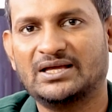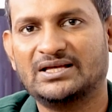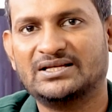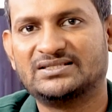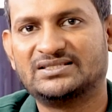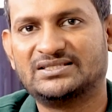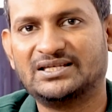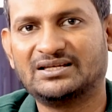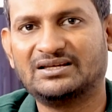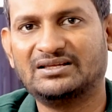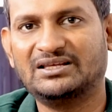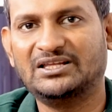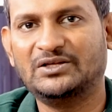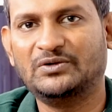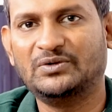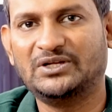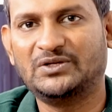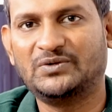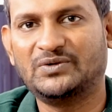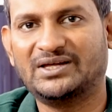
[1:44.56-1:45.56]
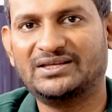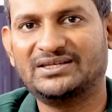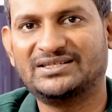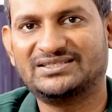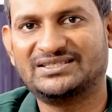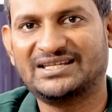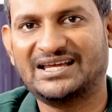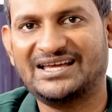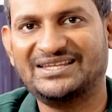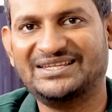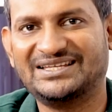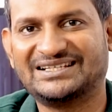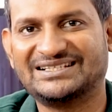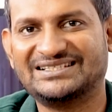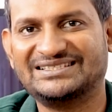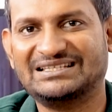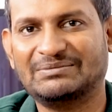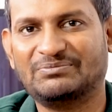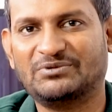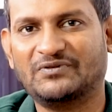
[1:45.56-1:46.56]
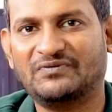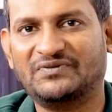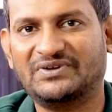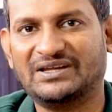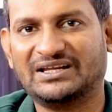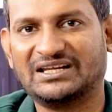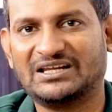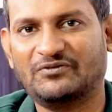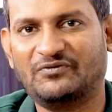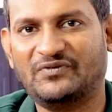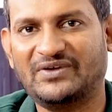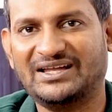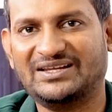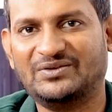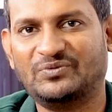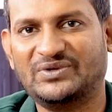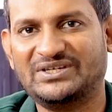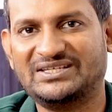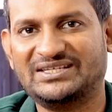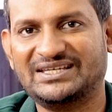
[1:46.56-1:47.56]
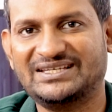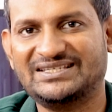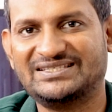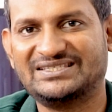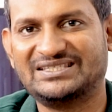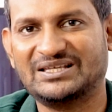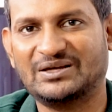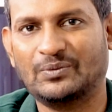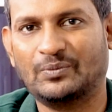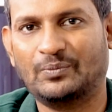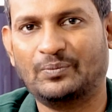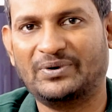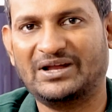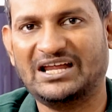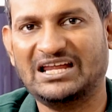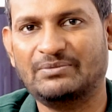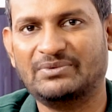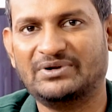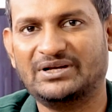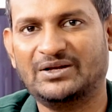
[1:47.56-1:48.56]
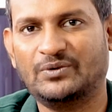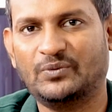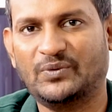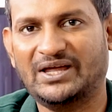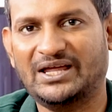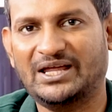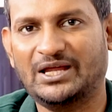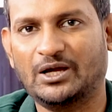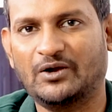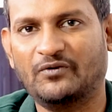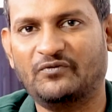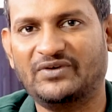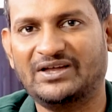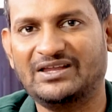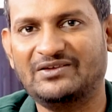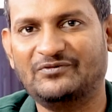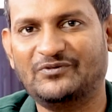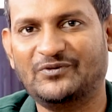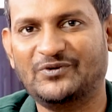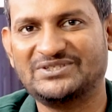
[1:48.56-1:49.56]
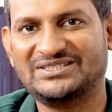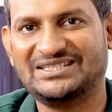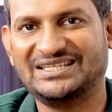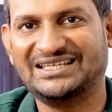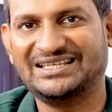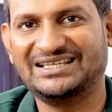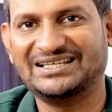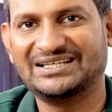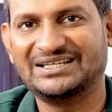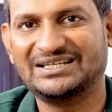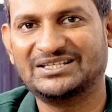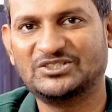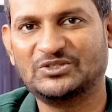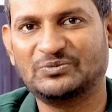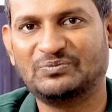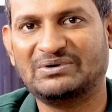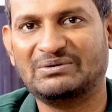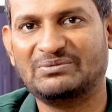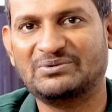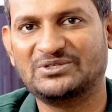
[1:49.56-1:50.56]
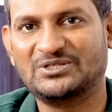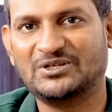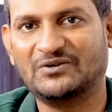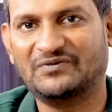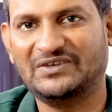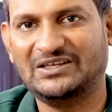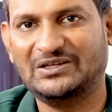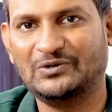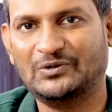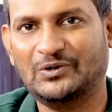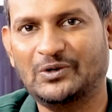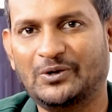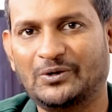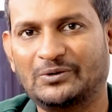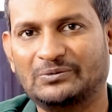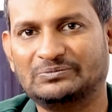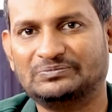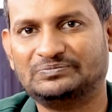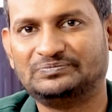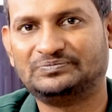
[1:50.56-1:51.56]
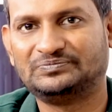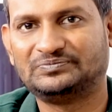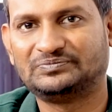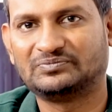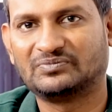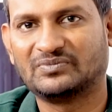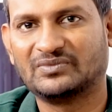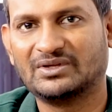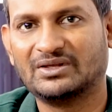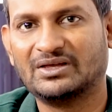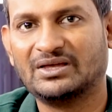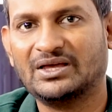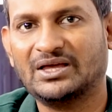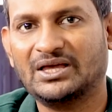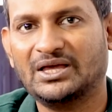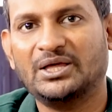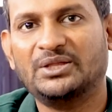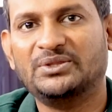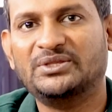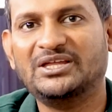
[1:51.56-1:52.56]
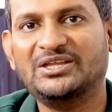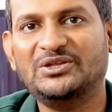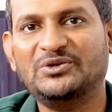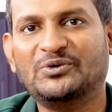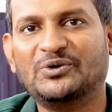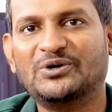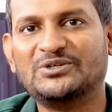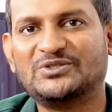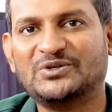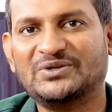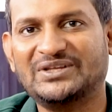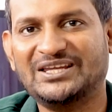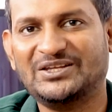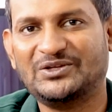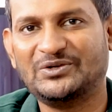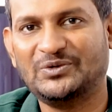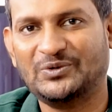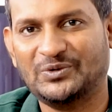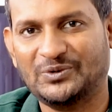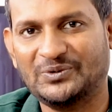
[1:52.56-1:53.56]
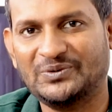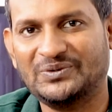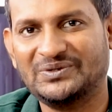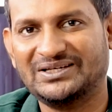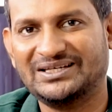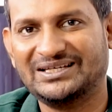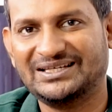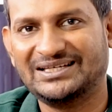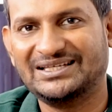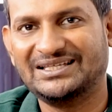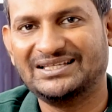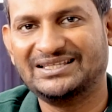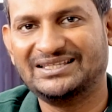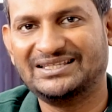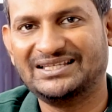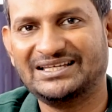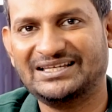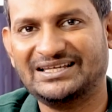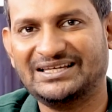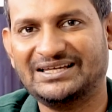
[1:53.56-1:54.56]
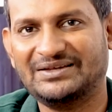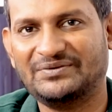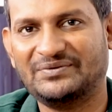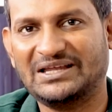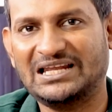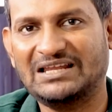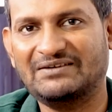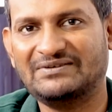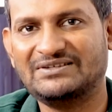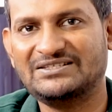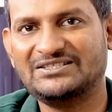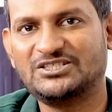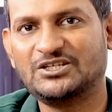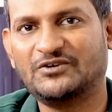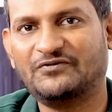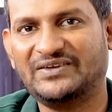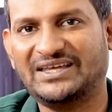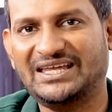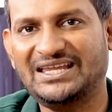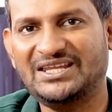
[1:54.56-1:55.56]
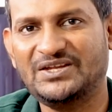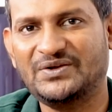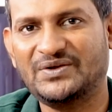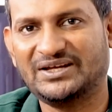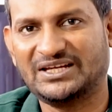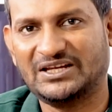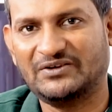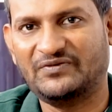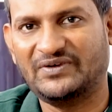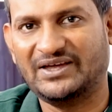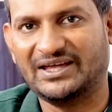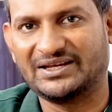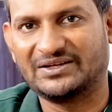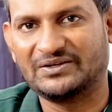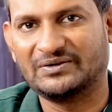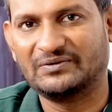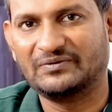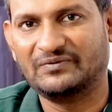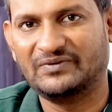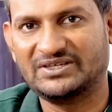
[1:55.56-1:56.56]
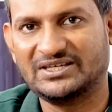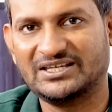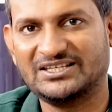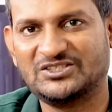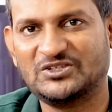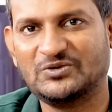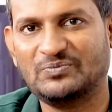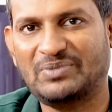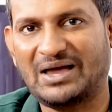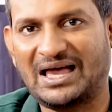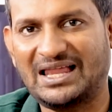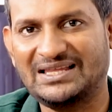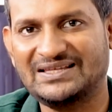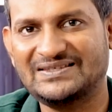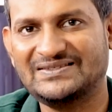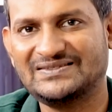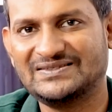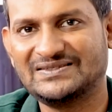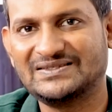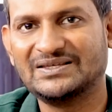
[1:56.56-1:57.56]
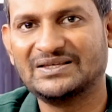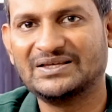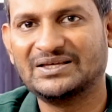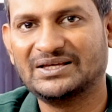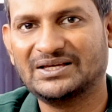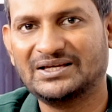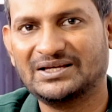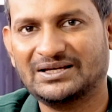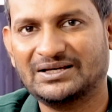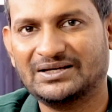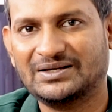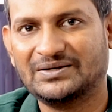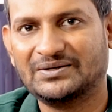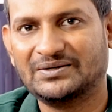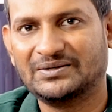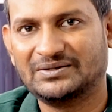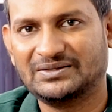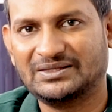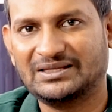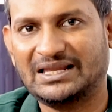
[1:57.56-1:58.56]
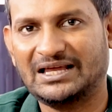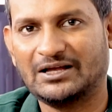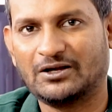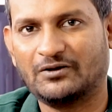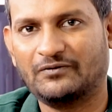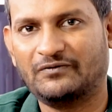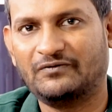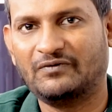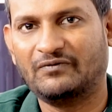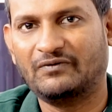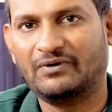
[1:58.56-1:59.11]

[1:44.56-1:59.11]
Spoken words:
Secondly, you need to understand the concept of direct effect, which is the primary way of enforcing supremacy of EU law. Then you also need to know the relevance of indirect effect, which is to balance the lack of